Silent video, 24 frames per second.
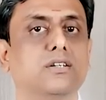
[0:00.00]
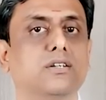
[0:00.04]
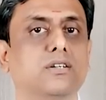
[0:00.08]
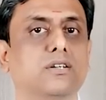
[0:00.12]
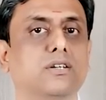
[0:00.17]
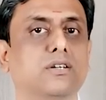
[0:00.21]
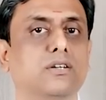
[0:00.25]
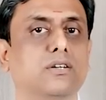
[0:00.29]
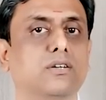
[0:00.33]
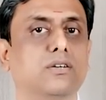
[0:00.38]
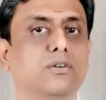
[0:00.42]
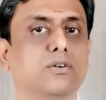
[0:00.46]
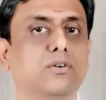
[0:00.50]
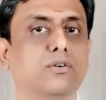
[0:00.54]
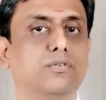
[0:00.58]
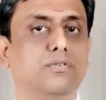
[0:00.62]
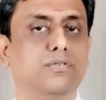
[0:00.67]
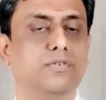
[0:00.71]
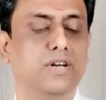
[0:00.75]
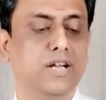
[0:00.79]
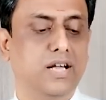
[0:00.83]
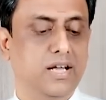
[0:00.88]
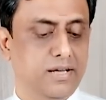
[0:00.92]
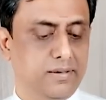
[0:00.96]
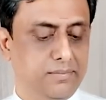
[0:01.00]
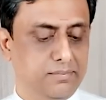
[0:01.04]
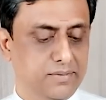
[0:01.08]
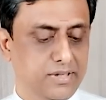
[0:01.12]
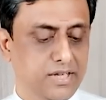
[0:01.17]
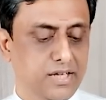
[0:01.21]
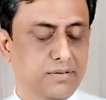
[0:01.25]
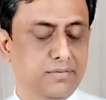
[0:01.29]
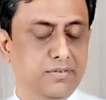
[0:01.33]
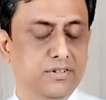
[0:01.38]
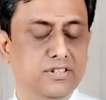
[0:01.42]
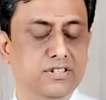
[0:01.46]
of
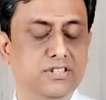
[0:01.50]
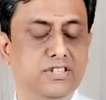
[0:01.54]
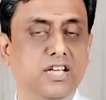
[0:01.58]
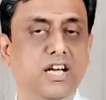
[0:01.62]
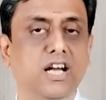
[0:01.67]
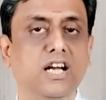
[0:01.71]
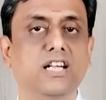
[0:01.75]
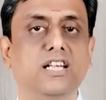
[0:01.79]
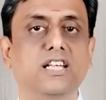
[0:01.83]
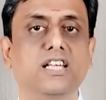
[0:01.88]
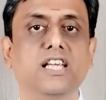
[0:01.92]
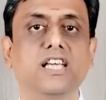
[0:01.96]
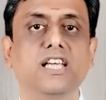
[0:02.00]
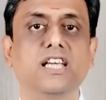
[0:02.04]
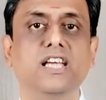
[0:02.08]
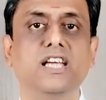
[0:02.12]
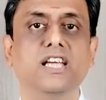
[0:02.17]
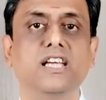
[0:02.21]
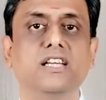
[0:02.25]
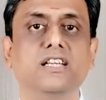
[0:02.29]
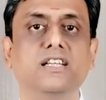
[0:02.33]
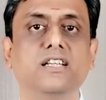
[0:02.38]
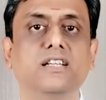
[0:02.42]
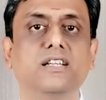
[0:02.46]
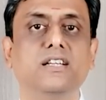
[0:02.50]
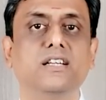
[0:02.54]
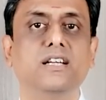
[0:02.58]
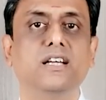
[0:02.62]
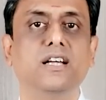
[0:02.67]
time they will start thinking,